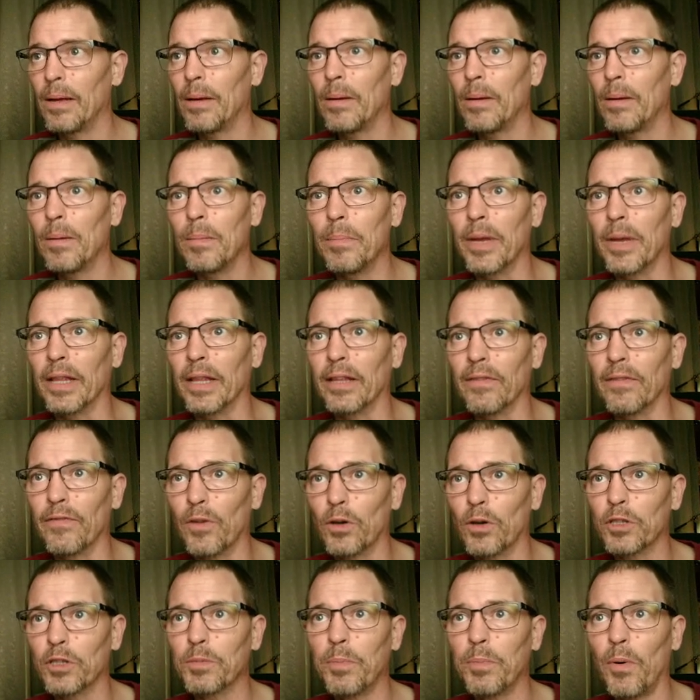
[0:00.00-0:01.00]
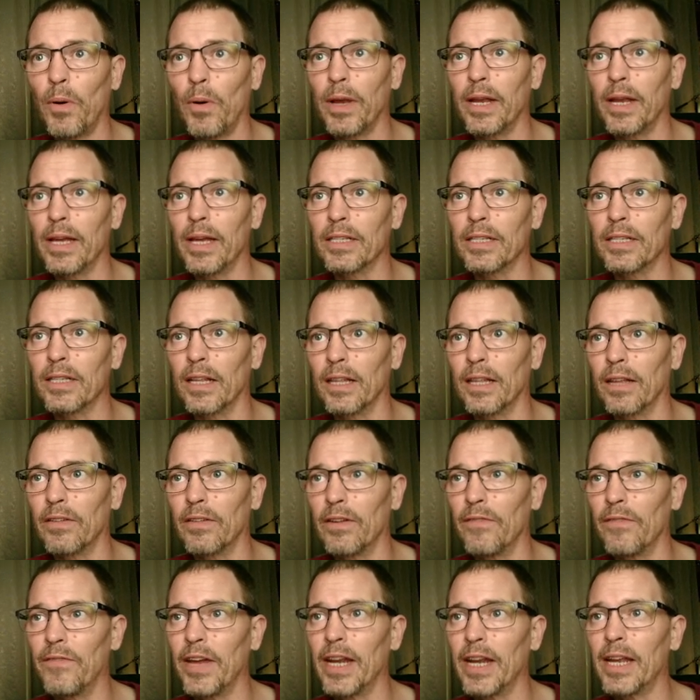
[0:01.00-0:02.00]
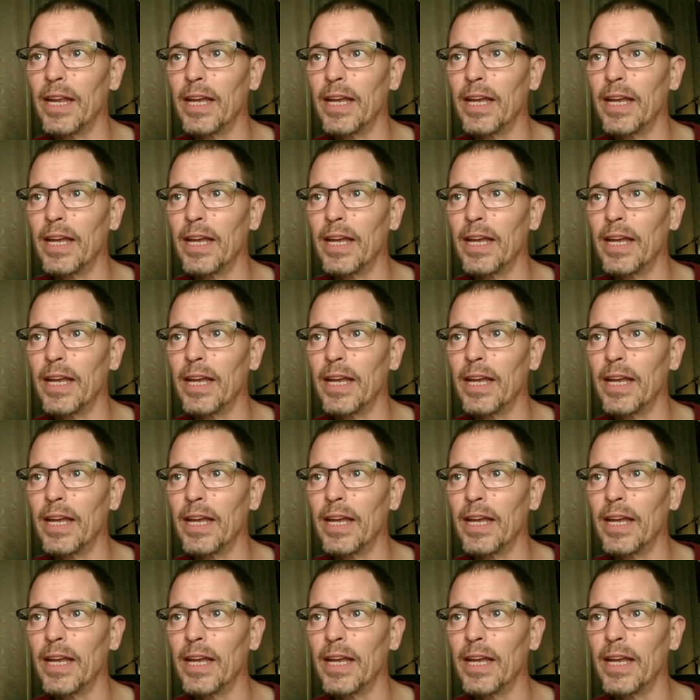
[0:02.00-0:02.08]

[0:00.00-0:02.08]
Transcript: But the first point is that the defending